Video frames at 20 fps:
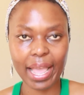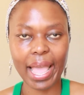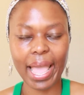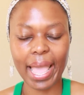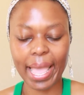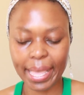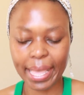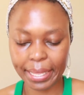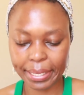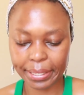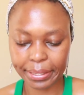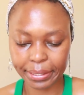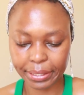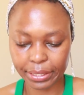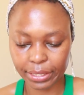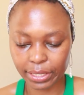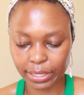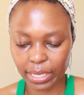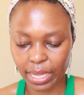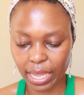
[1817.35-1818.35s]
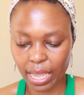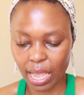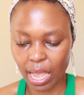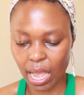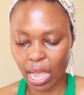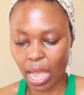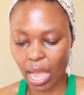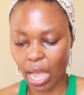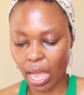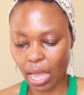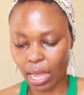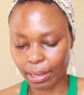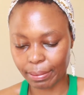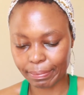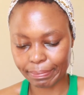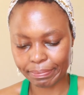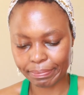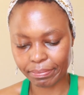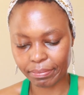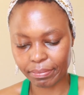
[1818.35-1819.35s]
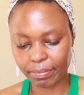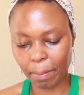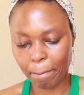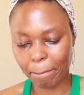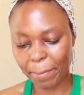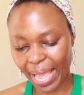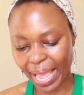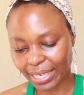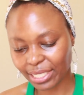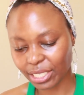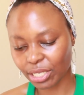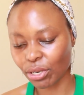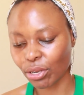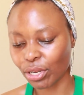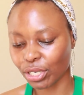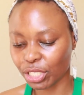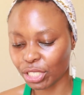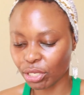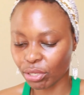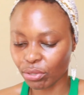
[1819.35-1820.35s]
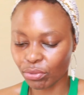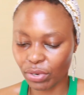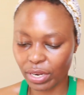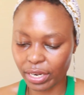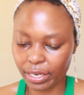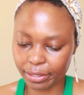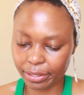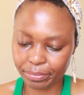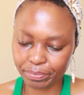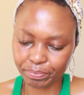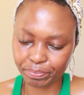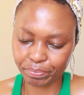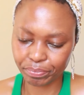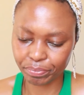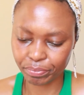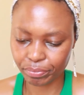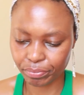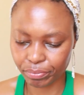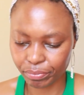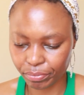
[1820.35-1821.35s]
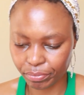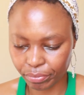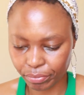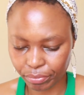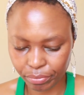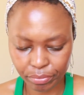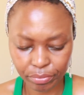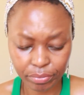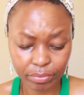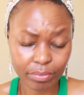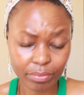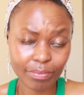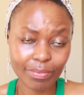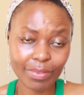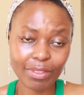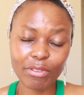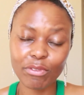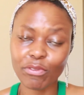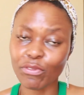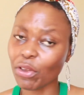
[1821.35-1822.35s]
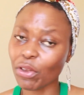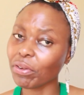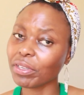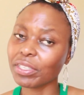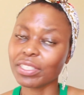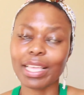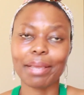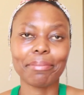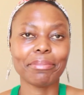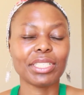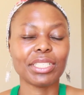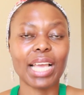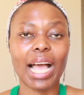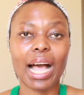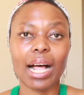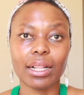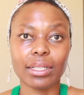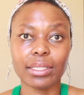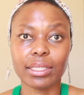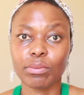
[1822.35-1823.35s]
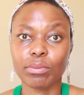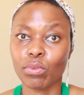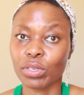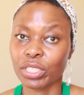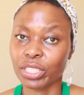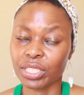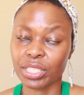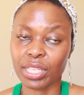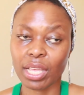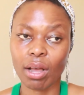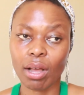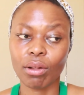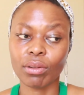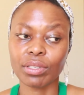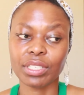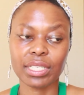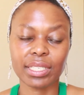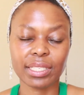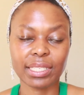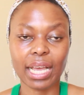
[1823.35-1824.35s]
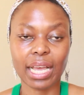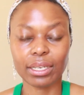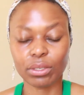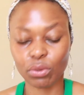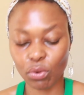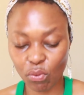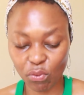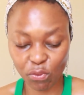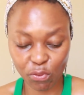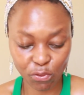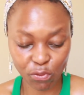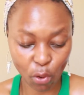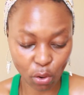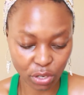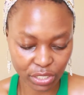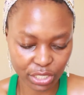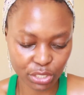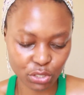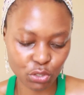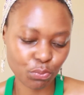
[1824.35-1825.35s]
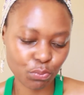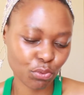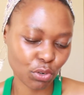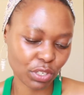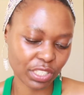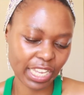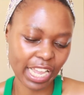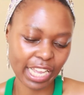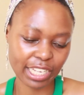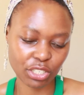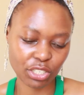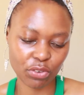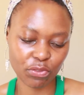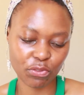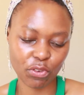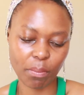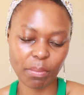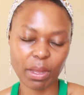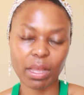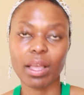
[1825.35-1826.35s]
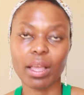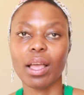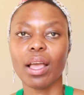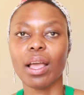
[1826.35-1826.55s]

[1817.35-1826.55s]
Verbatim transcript: And abandoned her children, very same child, which is the oldest son, who fought to protect her from